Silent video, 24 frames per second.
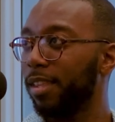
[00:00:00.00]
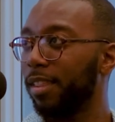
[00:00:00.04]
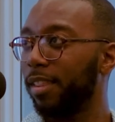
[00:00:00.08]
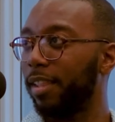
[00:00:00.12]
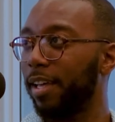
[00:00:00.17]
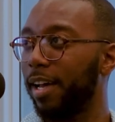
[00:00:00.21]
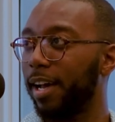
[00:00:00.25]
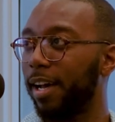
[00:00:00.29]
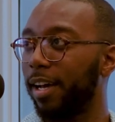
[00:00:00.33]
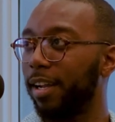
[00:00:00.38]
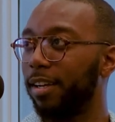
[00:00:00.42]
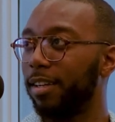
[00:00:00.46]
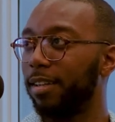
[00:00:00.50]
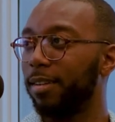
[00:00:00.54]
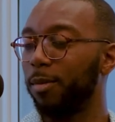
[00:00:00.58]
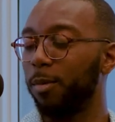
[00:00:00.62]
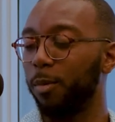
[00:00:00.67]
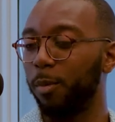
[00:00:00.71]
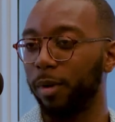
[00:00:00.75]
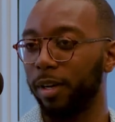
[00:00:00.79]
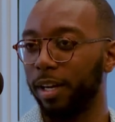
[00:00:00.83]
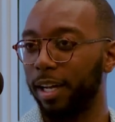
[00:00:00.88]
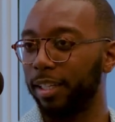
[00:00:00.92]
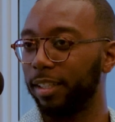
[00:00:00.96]
that
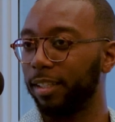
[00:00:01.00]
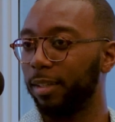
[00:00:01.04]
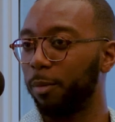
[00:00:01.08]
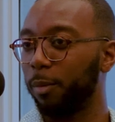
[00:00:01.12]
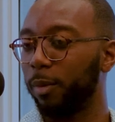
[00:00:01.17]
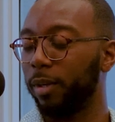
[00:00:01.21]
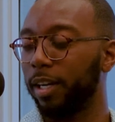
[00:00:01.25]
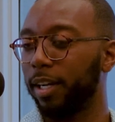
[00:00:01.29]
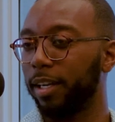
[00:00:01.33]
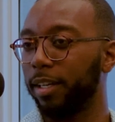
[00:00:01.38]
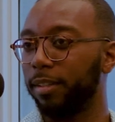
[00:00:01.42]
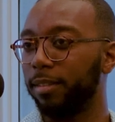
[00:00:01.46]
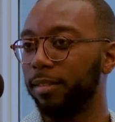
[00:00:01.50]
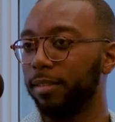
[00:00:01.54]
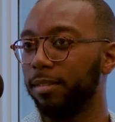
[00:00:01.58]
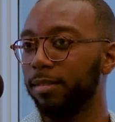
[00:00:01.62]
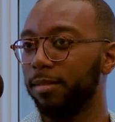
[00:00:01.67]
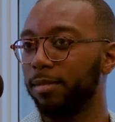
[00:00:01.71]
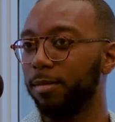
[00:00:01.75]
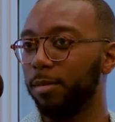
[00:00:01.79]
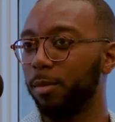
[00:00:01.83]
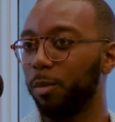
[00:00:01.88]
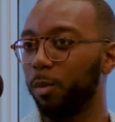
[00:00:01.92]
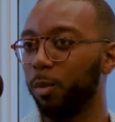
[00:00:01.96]
when I
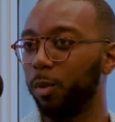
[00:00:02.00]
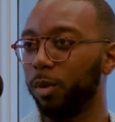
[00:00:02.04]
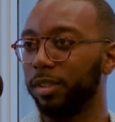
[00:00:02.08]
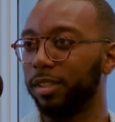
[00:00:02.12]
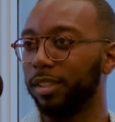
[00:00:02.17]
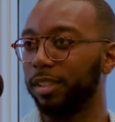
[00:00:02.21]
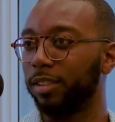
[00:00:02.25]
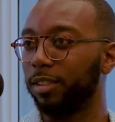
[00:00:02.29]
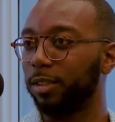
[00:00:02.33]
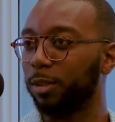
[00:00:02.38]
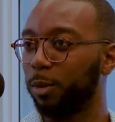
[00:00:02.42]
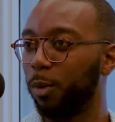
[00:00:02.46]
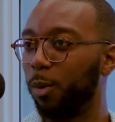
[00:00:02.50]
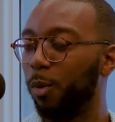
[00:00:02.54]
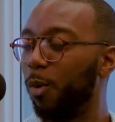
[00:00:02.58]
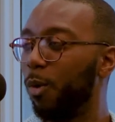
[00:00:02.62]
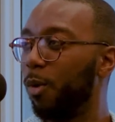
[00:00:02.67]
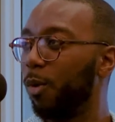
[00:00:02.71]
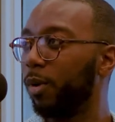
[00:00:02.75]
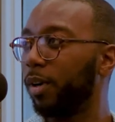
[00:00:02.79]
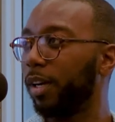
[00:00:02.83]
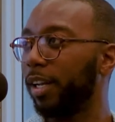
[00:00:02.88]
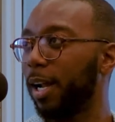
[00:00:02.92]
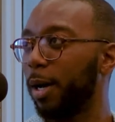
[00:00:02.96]
was in
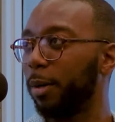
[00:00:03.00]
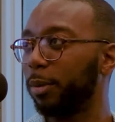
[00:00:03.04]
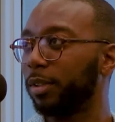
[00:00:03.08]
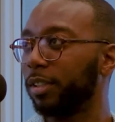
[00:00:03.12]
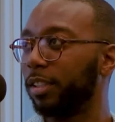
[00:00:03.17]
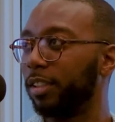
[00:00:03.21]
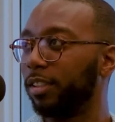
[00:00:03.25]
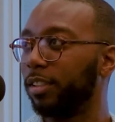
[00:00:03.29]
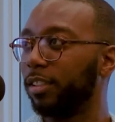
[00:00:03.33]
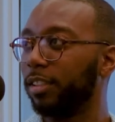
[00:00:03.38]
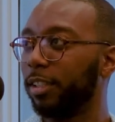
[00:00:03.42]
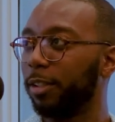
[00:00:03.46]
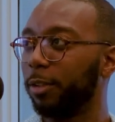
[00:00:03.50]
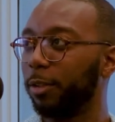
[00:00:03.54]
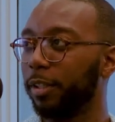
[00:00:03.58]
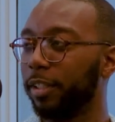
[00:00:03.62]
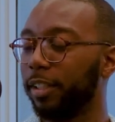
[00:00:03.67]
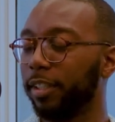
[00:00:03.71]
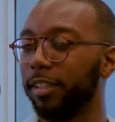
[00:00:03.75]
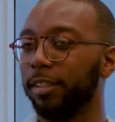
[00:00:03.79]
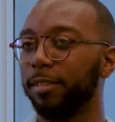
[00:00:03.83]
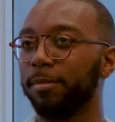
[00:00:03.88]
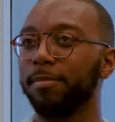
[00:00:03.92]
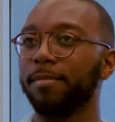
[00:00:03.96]
school and I was
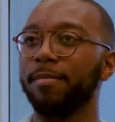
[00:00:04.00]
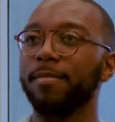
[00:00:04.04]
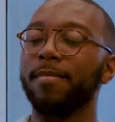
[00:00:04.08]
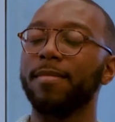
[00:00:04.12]
considering,